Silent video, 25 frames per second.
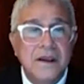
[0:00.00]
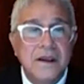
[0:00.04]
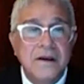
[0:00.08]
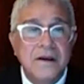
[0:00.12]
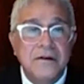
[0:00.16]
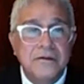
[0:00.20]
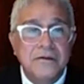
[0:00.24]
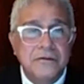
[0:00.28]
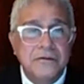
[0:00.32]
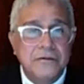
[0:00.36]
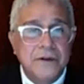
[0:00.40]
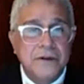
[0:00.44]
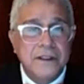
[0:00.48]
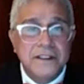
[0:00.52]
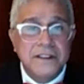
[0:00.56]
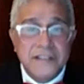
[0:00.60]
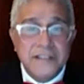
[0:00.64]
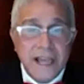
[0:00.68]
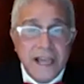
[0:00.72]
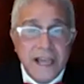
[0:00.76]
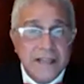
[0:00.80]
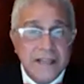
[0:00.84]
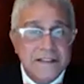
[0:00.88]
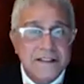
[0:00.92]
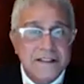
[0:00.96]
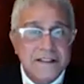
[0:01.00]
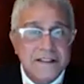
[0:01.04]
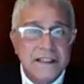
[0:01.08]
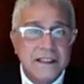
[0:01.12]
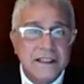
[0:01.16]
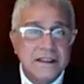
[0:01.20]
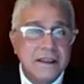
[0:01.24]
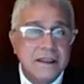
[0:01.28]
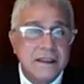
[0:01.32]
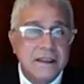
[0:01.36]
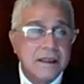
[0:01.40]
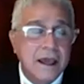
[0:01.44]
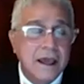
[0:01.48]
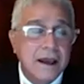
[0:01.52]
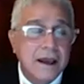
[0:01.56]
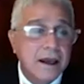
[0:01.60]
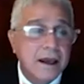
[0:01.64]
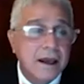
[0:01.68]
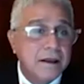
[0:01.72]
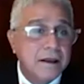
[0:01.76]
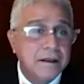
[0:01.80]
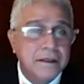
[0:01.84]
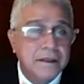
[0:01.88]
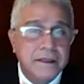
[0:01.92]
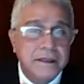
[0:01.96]
Fantastic.
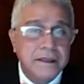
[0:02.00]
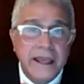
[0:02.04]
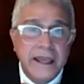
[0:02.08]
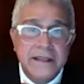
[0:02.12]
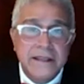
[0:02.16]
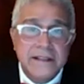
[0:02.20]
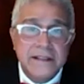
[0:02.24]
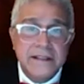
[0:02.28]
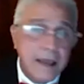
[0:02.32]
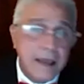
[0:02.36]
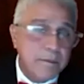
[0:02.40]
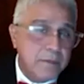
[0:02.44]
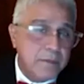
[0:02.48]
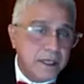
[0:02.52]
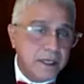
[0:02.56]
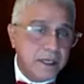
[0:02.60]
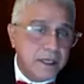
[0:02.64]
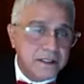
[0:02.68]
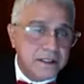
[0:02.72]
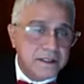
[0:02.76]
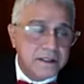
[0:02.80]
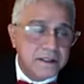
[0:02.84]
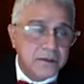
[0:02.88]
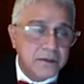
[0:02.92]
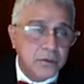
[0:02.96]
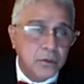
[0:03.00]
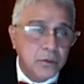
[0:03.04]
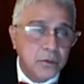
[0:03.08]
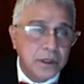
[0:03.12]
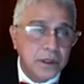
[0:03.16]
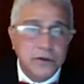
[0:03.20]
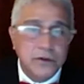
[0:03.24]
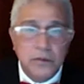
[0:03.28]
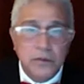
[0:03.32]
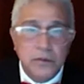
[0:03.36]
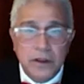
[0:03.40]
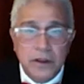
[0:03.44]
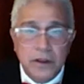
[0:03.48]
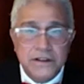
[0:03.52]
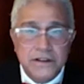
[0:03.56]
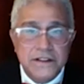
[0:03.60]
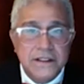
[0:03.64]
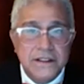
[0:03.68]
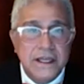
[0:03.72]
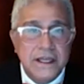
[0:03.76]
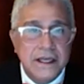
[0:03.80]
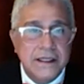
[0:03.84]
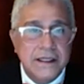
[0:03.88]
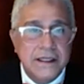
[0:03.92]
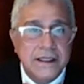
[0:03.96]
That's amazing what Mothers
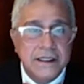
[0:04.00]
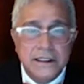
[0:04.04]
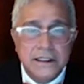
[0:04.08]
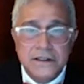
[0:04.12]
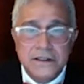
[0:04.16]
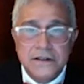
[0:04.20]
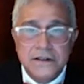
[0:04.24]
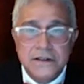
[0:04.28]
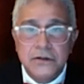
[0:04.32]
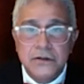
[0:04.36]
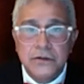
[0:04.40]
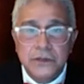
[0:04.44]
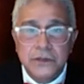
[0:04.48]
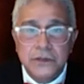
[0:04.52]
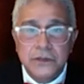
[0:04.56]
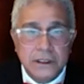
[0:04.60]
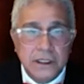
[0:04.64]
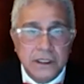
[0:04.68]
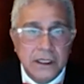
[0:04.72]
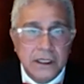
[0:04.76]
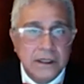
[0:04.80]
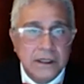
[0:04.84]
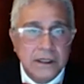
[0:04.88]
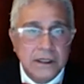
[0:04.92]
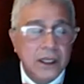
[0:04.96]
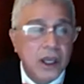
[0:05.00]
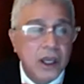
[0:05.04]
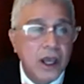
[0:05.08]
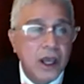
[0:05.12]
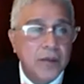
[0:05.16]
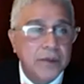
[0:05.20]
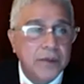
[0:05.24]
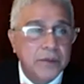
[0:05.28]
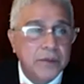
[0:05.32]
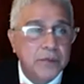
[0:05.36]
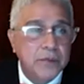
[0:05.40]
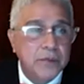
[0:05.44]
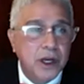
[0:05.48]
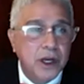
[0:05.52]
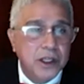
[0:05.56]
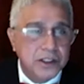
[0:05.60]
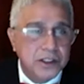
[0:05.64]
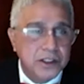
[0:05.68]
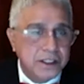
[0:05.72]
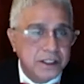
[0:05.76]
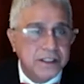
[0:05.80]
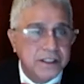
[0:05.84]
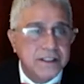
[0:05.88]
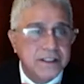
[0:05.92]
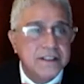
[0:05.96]
Die is doing in the coming
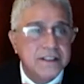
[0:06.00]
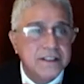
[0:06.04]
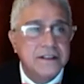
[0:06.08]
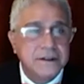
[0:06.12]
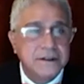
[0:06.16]
projects.